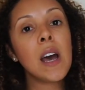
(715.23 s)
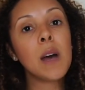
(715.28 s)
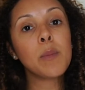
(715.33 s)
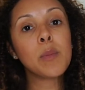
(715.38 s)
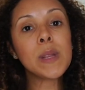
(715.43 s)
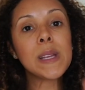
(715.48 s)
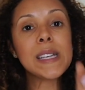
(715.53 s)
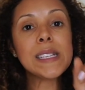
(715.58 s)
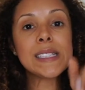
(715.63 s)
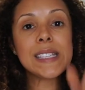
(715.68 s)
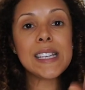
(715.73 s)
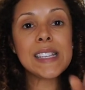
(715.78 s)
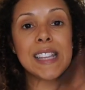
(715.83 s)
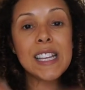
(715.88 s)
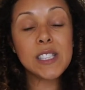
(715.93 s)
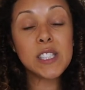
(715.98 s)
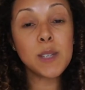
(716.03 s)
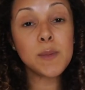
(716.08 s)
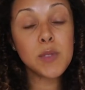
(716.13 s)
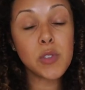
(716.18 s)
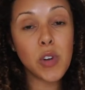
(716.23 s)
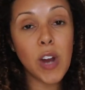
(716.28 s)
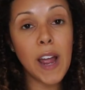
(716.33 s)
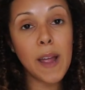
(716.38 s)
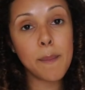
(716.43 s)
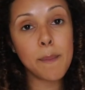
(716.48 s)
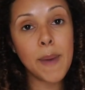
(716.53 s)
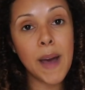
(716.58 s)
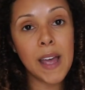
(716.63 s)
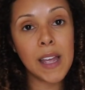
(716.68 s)
please hit that
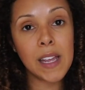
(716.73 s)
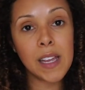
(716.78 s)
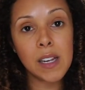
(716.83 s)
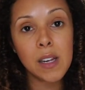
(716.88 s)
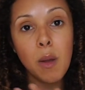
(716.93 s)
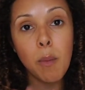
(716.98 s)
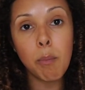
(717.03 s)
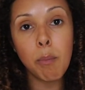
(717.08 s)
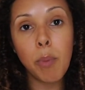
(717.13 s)
subscribe button.